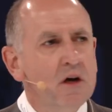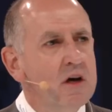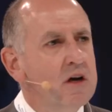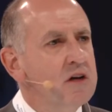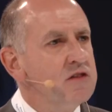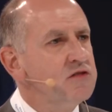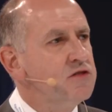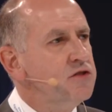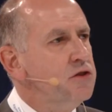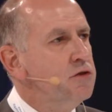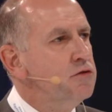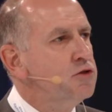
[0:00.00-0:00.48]

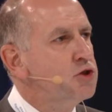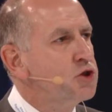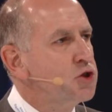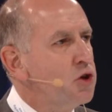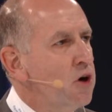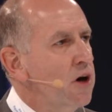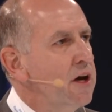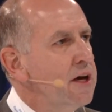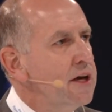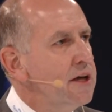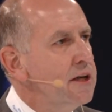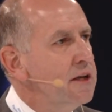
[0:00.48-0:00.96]
So you
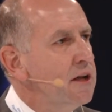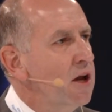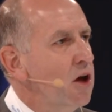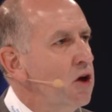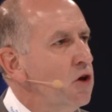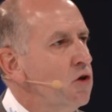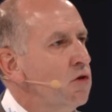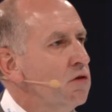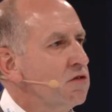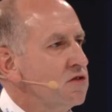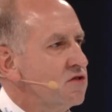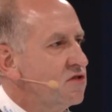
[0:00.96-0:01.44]
train
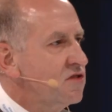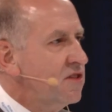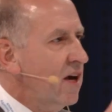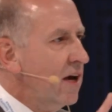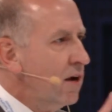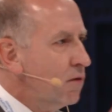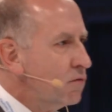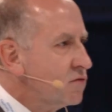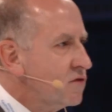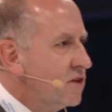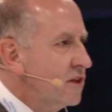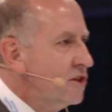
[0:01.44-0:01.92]
your
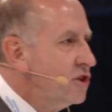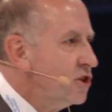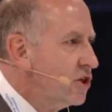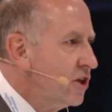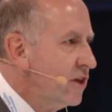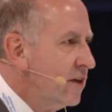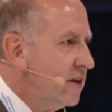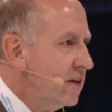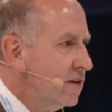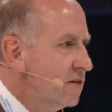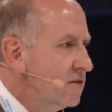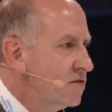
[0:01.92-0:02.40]
sales
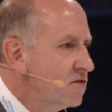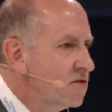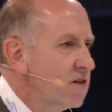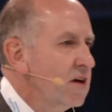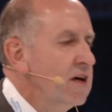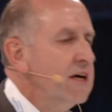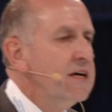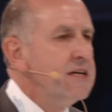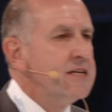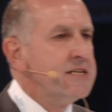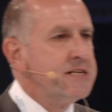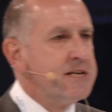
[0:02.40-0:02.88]
engineers
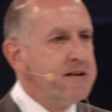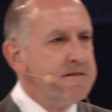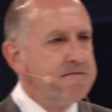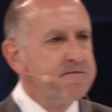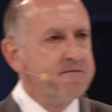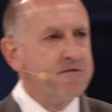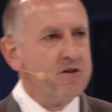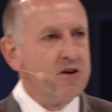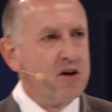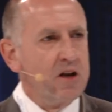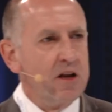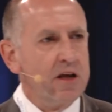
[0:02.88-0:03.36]

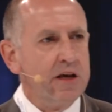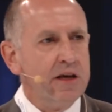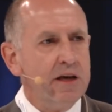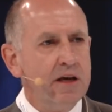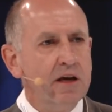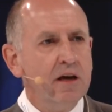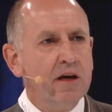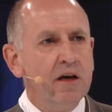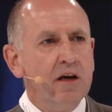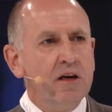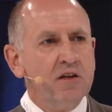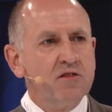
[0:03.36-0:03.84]
differently
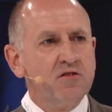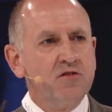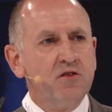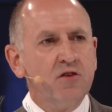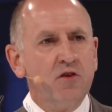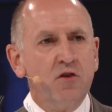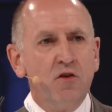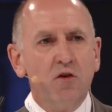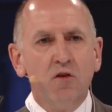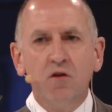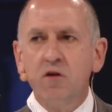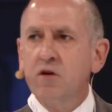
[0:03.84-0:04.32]
to
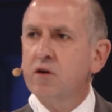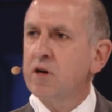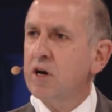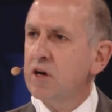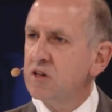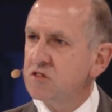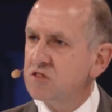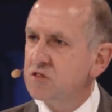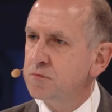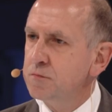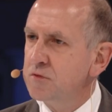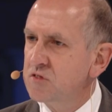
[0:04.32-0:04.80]
your
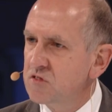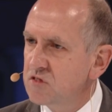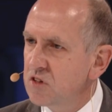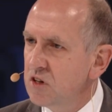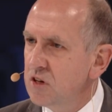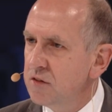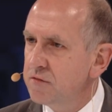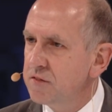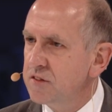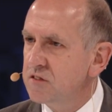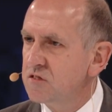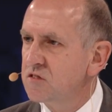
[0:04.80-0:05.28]
customer
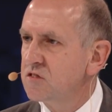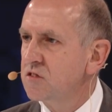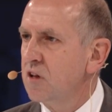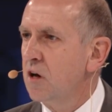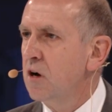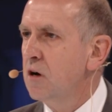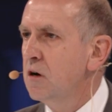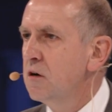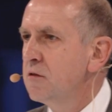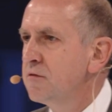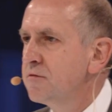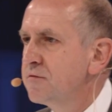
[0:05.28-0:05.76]
service
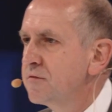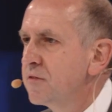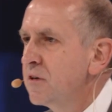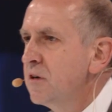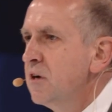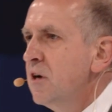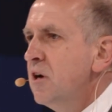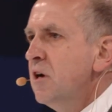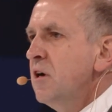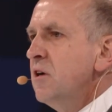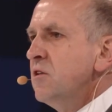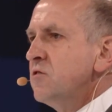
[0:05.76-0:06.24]
staff,
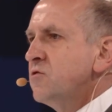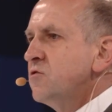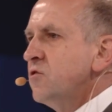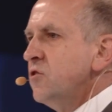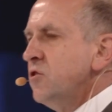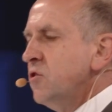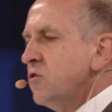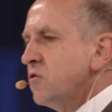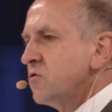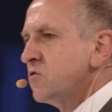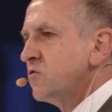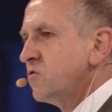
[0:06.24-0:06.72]
to
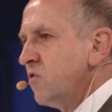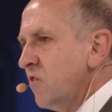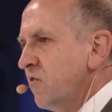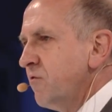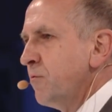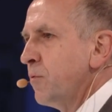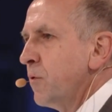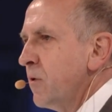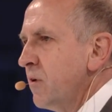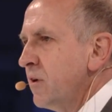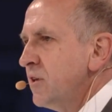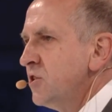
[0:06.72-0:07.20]
your
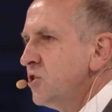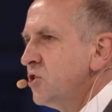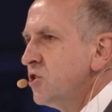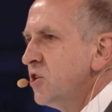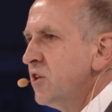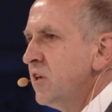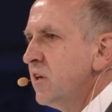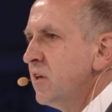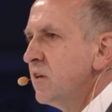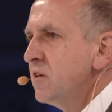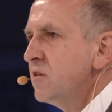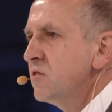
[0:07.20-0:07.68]
software
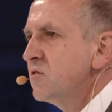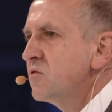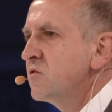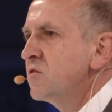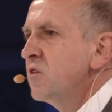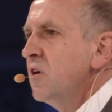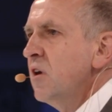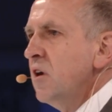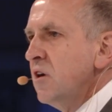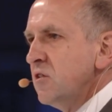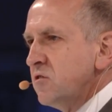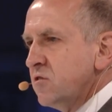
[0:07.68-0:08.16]
engineers,
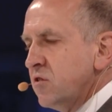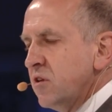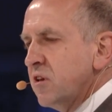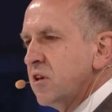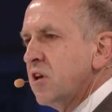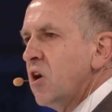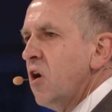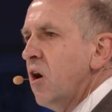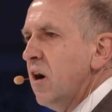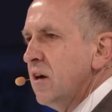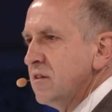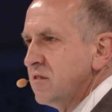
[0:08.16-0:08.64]
to the
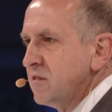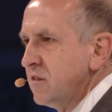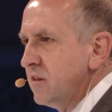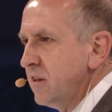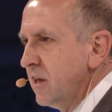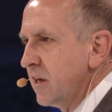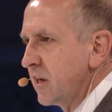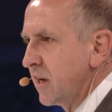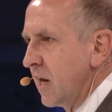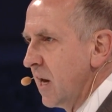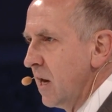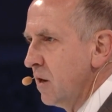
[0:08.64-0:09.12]
guys in the
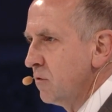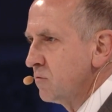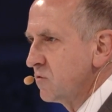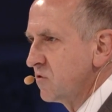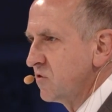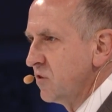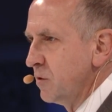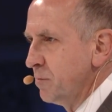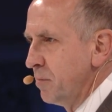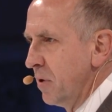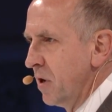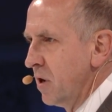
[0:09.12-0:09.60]
accounts
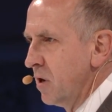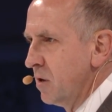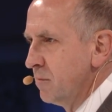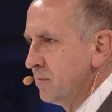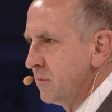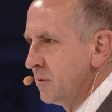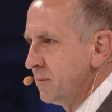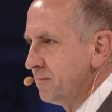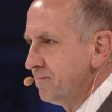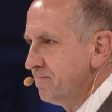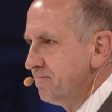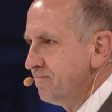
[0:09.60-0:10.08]
department.